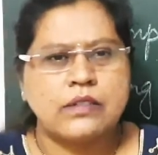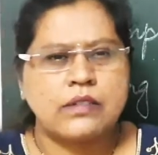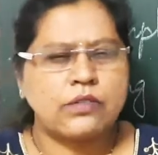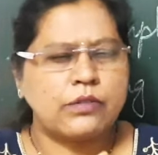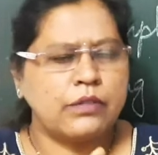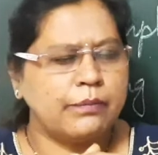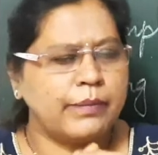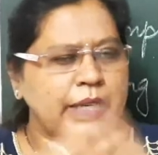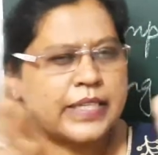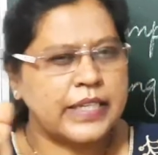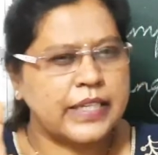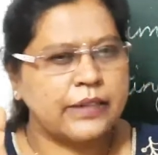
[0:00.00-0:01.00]
So
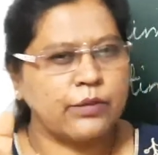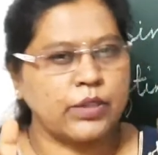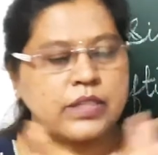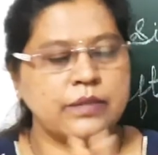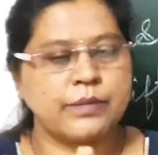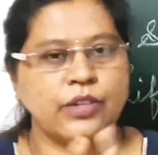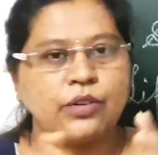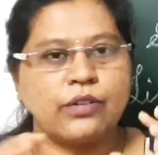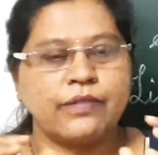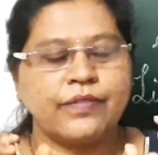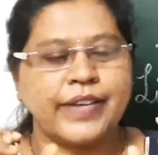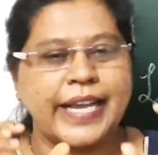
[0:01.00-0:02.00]
basically, what is the meaning
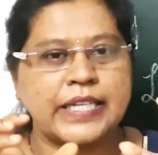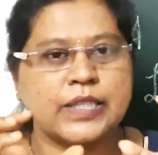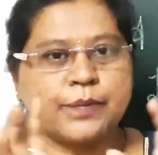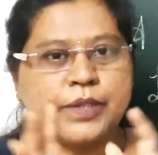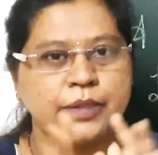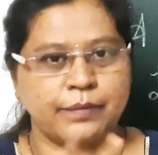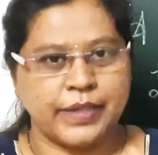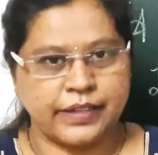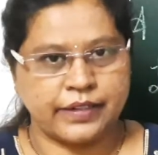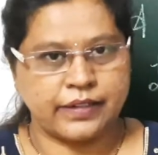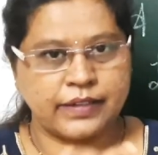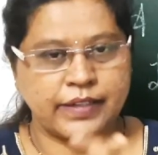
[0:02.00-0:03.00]
of
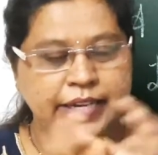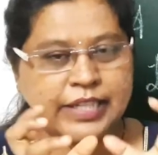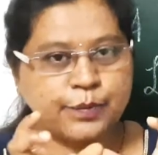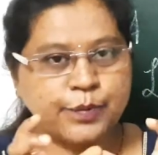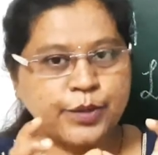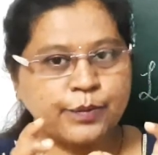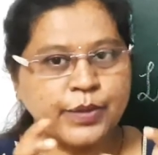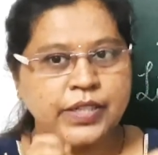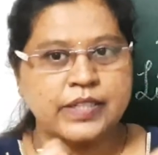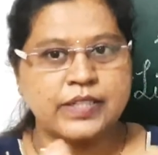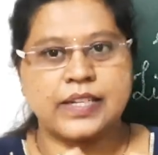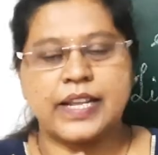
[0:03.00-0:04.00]
experiment?
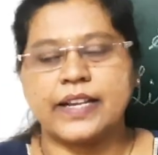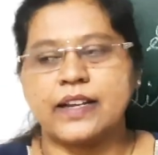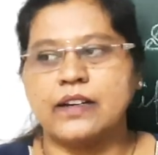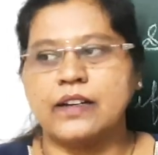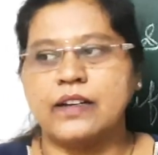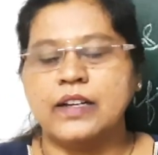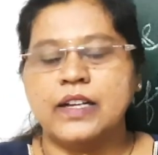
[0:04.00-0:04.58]
Experiment is like